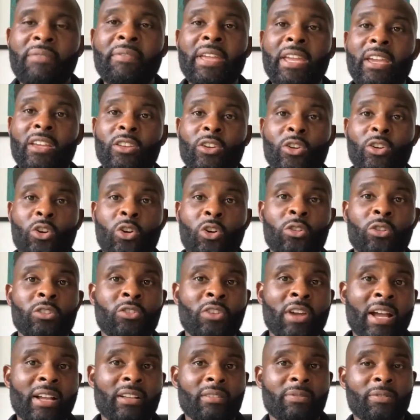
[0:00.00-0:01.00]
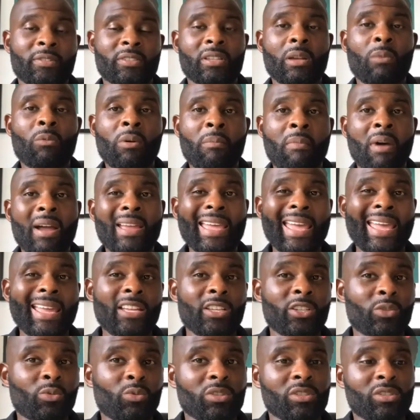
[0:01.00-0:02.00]
of the contract for someone my
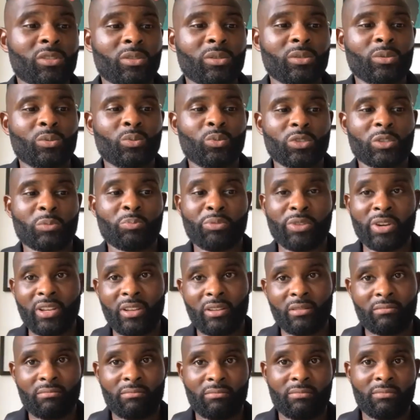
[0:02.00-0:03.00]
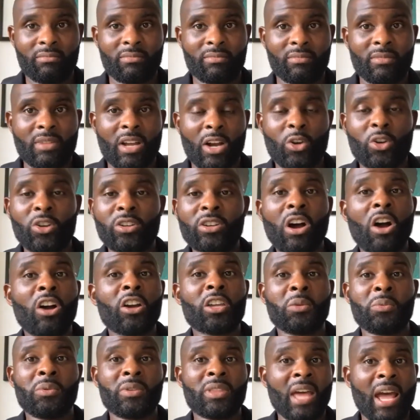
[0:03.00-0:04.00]
age was brilliant. I couldn't
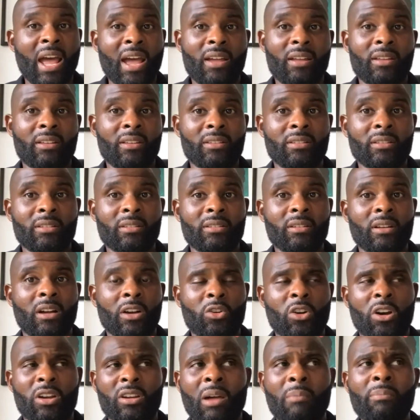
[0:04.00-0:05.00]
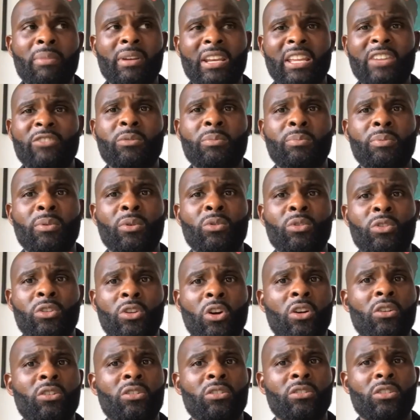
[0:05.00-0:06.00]
argue with that. I've got an unbelievable
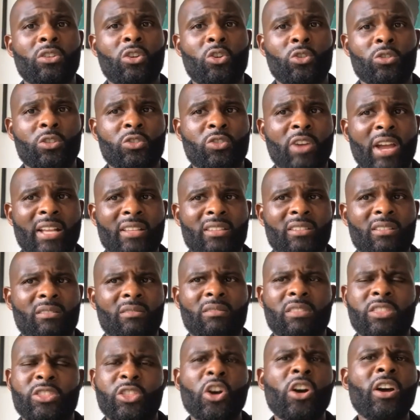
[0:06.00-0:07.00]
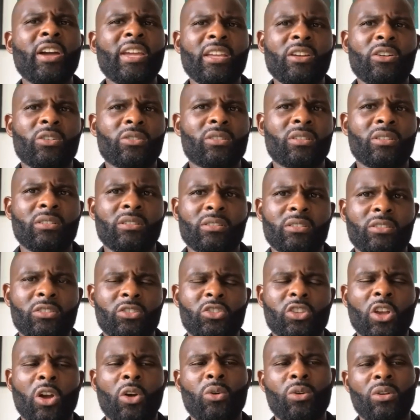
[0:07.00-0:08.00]
long contract at 30 odd.
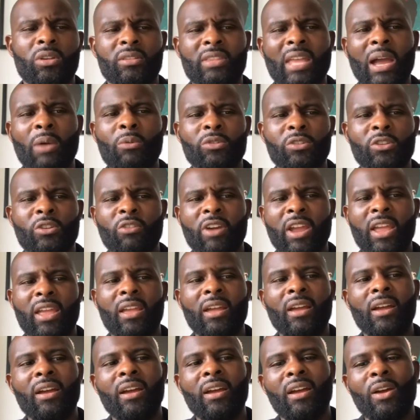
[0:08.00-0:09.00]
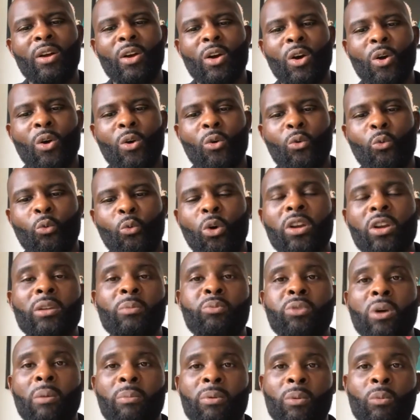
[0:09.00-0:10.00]
So that was great. What the
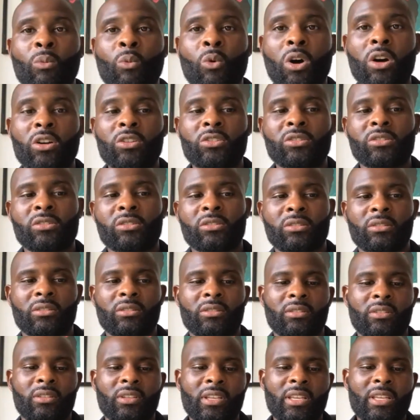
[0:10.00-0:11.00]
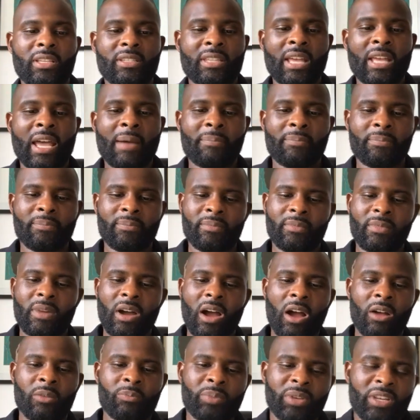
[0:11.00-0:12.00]
problem was is that
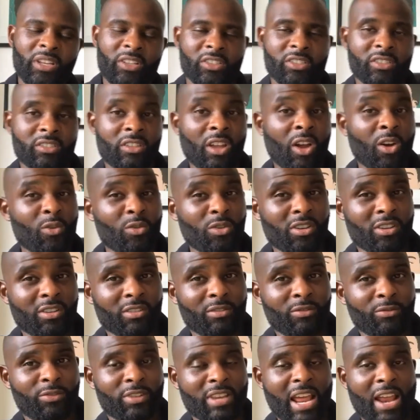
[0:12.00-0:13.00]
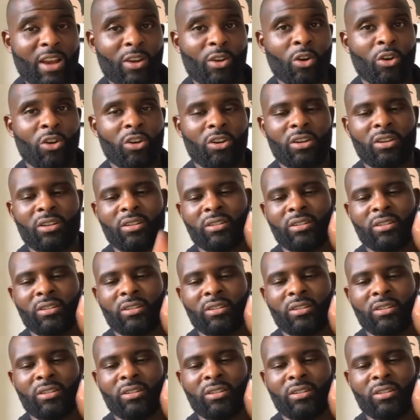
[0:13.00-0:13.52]
I've been at Stoke for that long,